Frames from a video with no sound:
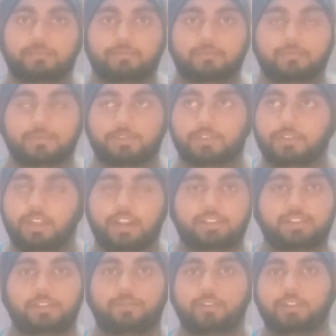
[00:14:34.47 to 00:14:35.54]
So that's it
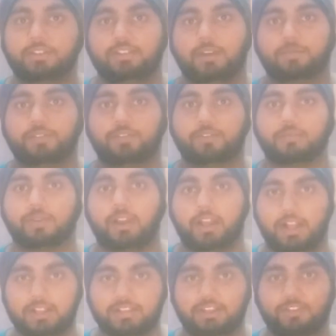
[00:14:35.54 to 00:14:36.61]
for this episode. I'll
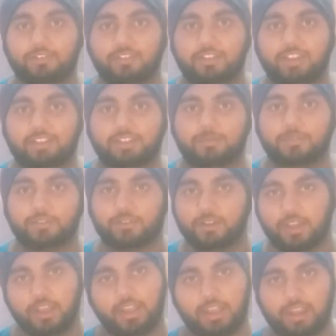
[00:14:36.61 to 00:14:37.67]
see you in the next episode.
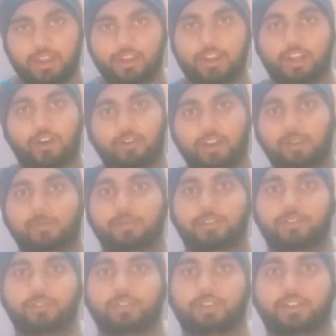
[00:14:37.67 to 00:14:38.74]
And now I
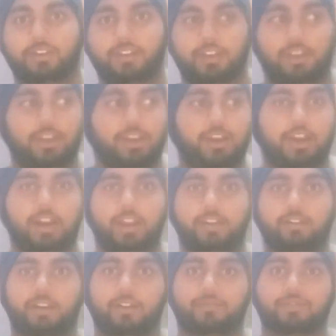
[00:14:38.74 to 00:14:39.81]

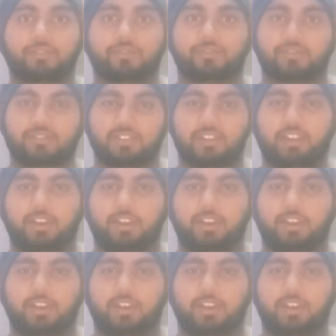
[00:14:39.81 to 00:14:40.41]
have to sleep.